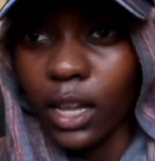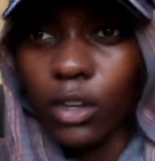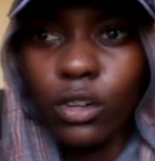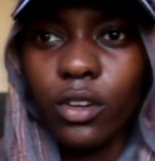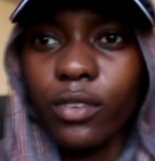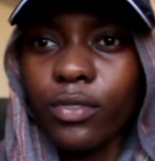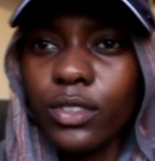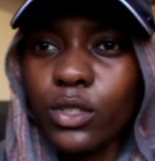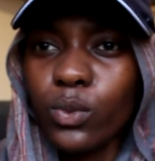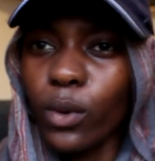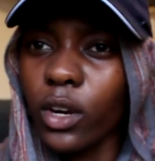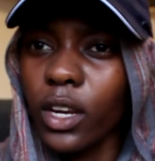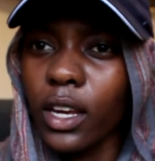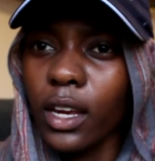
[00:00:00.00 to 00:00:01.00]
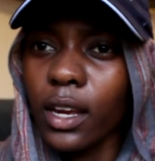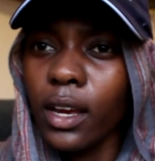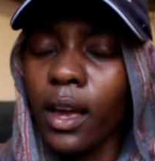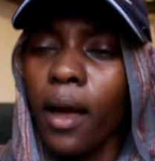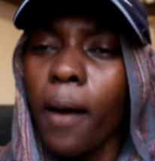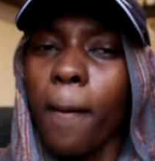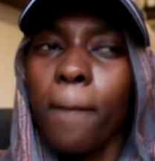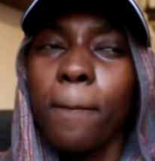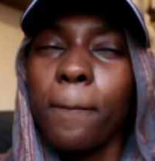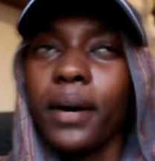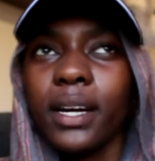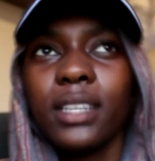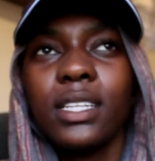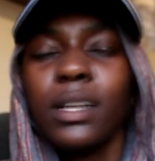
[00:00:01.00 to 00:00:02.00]
I don't know if it's working,
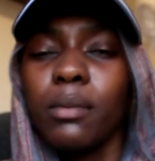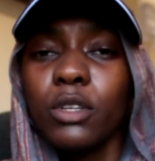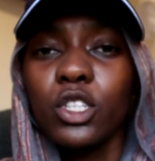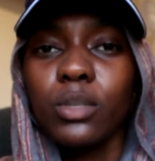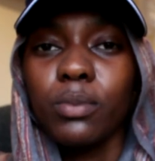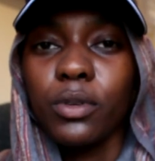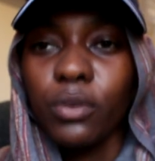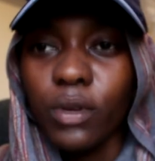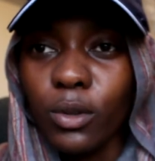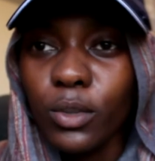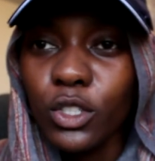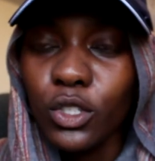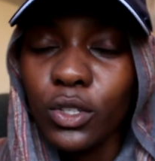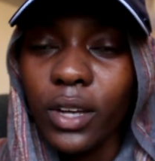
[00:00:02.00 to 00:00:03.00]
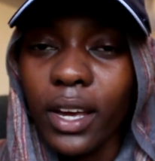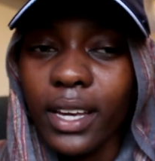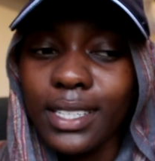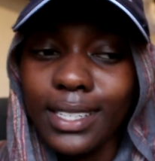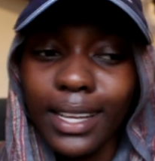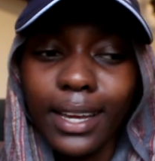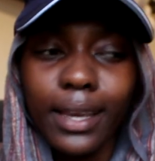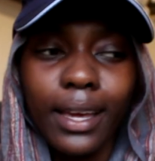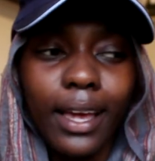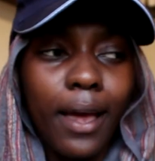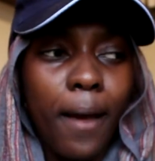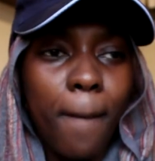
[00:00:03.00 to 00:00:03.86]
but let me just be real with you guys, like